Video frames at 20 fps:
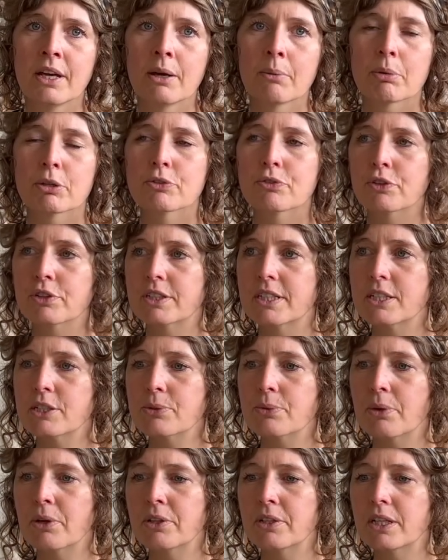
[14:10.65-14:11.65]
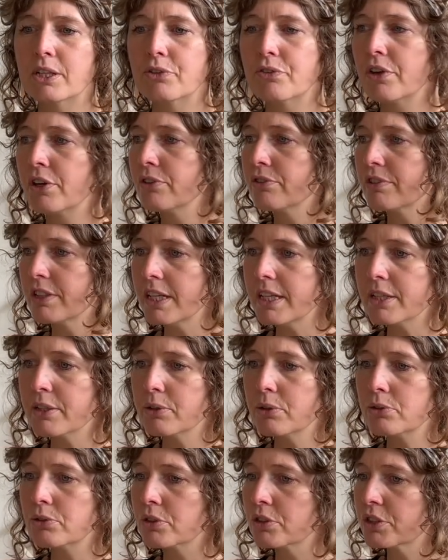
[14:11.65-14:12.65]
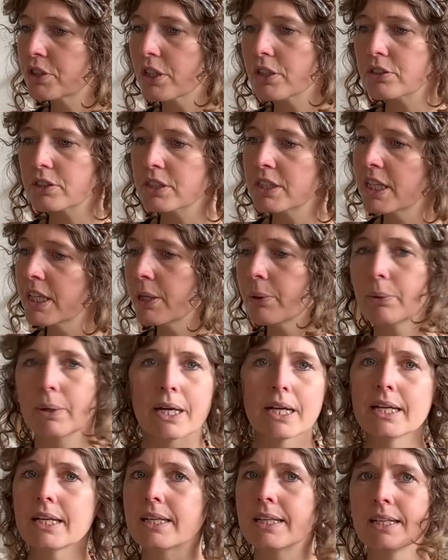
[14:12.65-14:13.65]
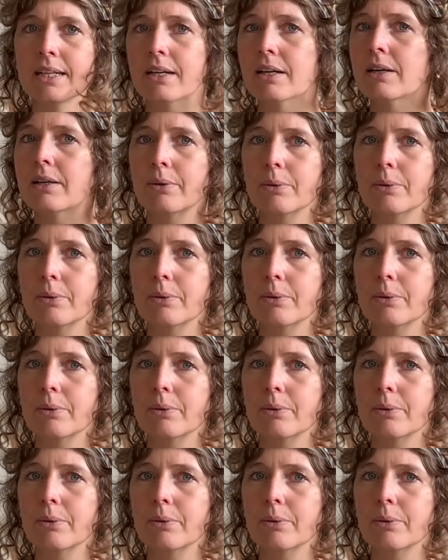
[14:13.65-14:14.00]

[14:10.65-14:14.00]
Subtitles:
but for this one it felt really good to just knit away